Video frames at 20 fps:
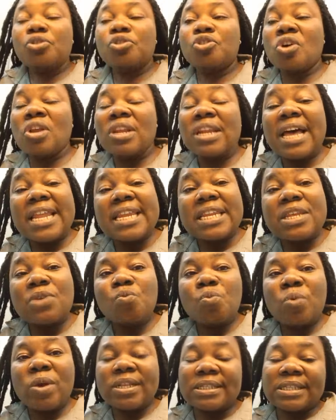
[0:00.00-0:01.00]
Tolani
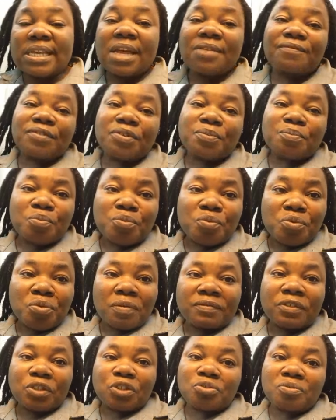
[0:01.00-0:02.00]
went and
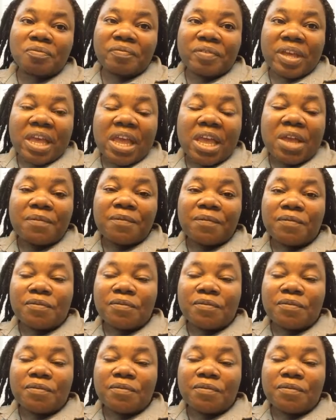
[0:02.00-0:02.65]
removed Duve